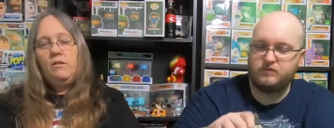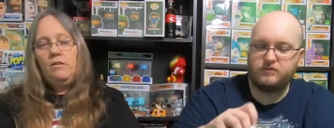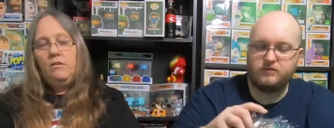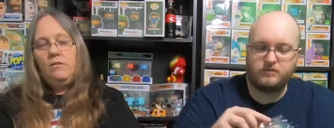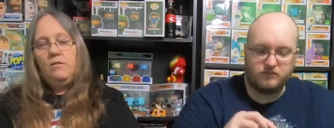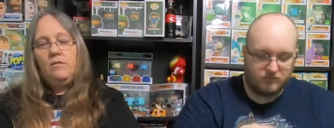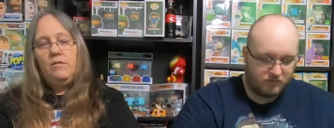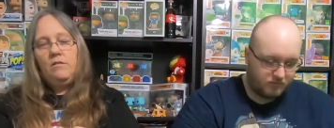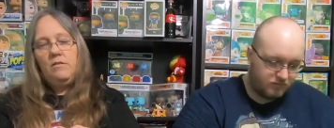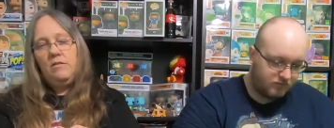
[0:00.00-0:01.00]

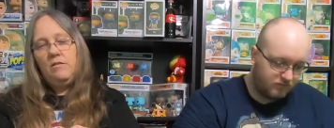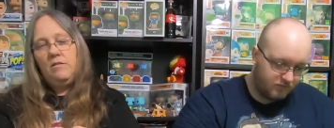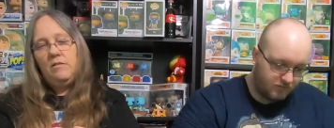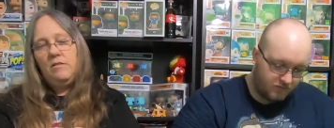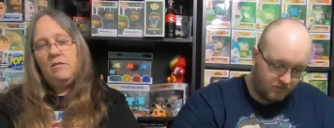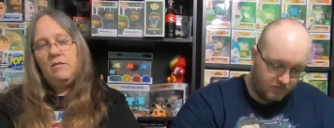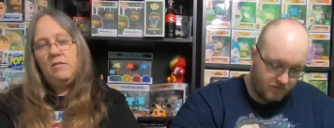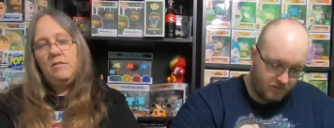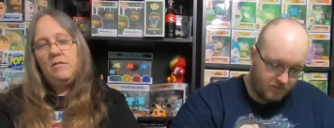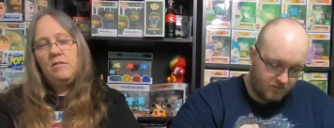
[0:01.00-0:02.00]

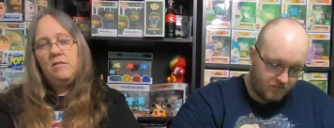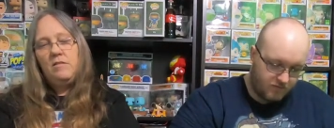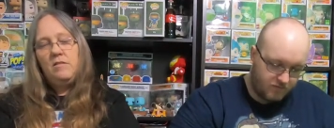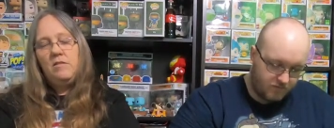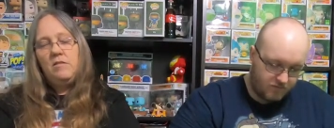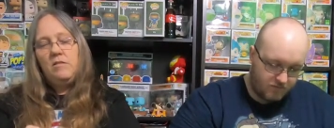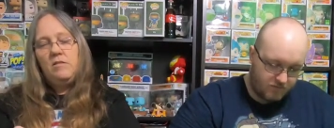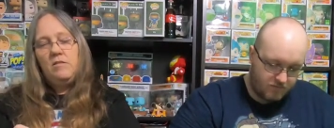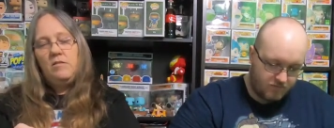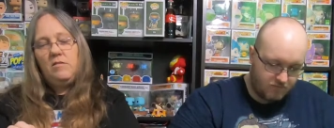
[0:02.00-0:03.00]

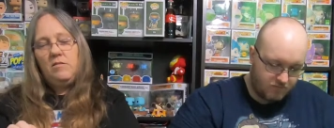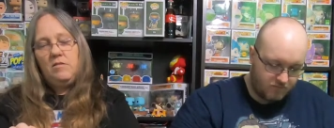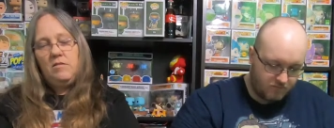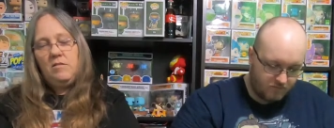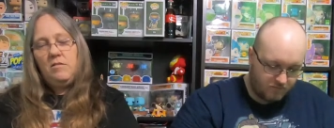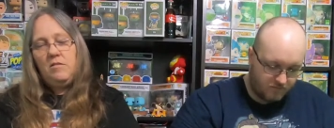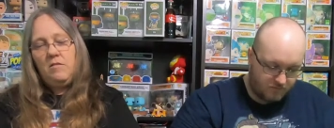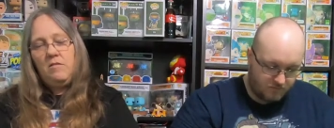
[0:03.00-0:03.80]
(silence)